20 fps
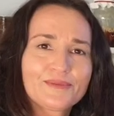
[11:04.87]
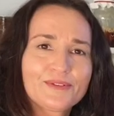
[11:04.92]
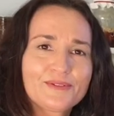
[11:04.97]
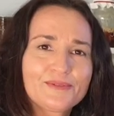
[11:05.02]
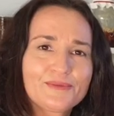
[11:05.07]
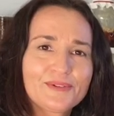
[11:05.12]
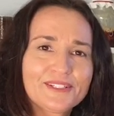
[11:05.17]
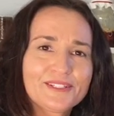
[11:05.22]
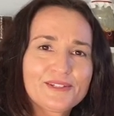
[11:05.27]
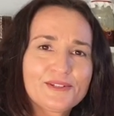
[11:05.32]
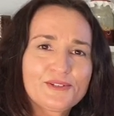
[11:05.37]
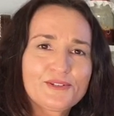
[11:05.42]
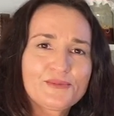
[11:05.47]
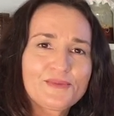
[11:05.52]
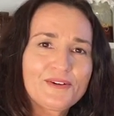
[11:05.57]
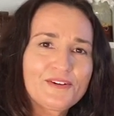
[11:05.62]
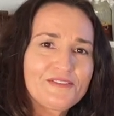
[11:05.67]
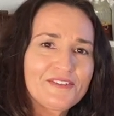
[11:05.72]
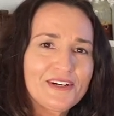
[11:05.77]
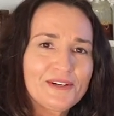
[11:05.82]
Once the
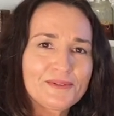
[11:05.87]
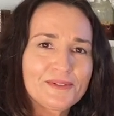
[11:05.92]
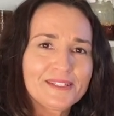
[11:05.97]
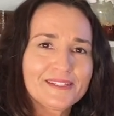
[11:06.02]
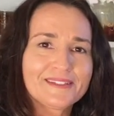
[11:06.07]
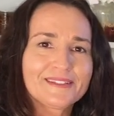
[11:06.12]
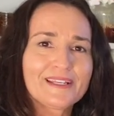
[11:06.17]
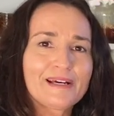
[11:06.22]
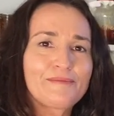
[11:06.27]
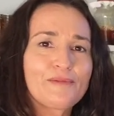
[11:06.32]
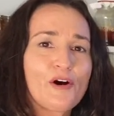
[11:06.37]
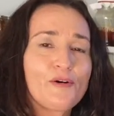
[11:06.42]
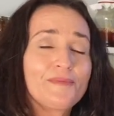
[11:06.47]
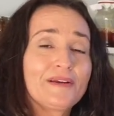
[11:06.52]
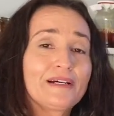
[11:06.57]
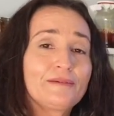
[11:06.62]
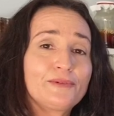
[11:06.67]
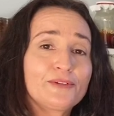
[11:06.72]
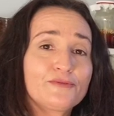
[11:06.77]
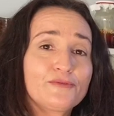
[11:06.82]
12 hours is up, I'll be
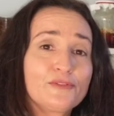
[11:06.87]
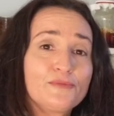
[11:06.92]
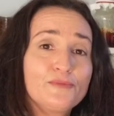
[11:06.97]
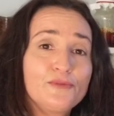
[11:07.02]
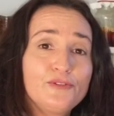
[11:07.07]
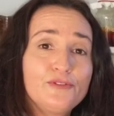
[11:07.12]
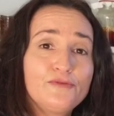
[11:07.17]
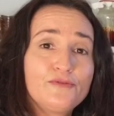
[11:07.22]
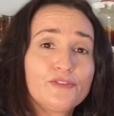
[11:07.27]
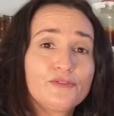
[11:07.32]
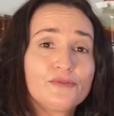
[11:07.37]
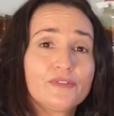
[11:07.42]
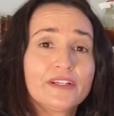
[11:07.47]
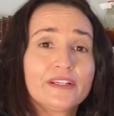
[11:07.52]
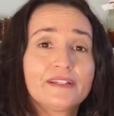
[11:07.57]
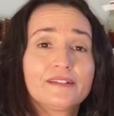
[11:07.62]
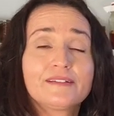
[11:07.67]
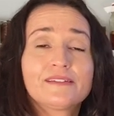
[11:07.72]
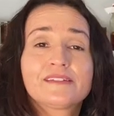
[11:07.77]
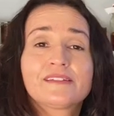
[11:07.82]
able to remove the
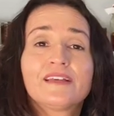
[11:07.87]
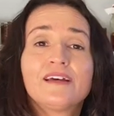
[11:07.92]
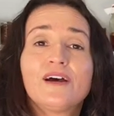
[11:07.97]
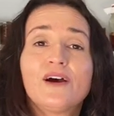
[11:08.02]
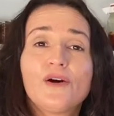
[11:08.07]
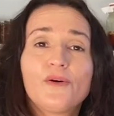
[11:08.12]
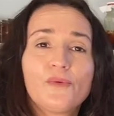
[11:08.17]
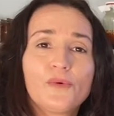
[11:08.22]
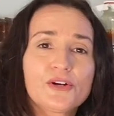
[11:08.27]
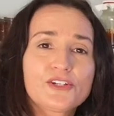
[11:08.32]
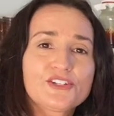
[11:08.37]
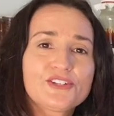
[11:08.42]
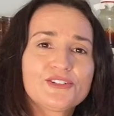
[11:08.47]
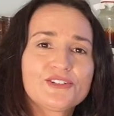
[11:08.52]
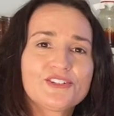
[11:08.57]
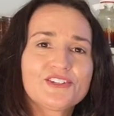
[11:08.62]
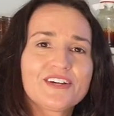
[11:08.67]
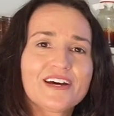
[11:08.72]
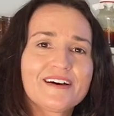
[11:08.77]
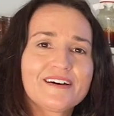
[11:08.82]
rings, wash the
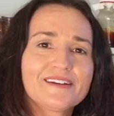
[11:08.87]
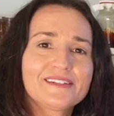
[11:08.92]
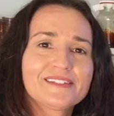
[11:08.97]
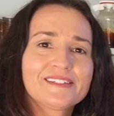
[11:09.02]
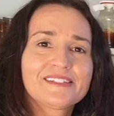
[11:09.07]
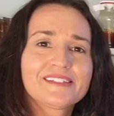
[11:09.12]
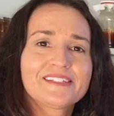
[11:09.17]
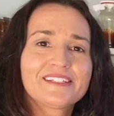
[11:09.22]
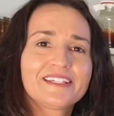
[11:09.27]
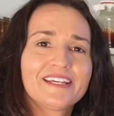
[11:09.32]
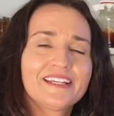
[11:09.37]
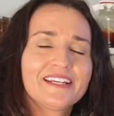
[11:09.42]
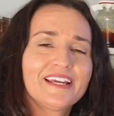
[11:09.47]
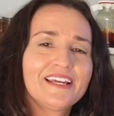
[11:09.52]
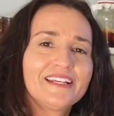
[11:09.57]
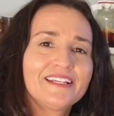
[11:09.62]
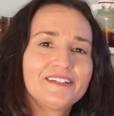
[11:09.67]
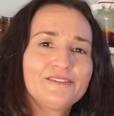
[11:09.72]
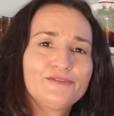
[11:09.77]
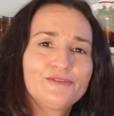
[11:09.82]
jars to get
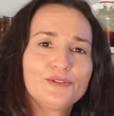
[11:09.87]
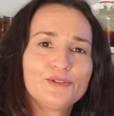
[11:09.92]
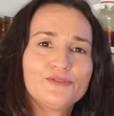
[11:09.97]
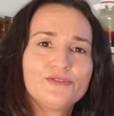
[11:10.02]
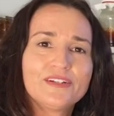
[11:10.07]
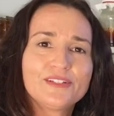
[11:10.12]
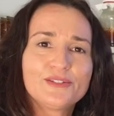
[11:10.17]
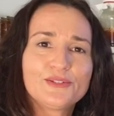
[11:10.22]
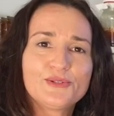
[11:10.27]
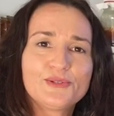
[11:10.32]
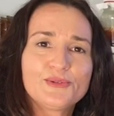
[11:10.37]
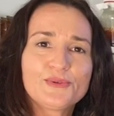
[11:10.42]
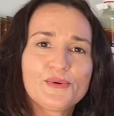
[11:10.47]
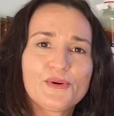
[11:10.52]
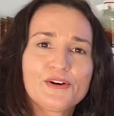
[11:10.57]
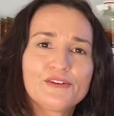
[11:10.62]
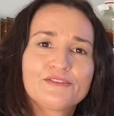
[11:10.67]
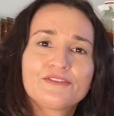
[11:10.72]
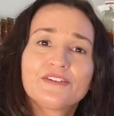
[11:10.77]
any food residue off,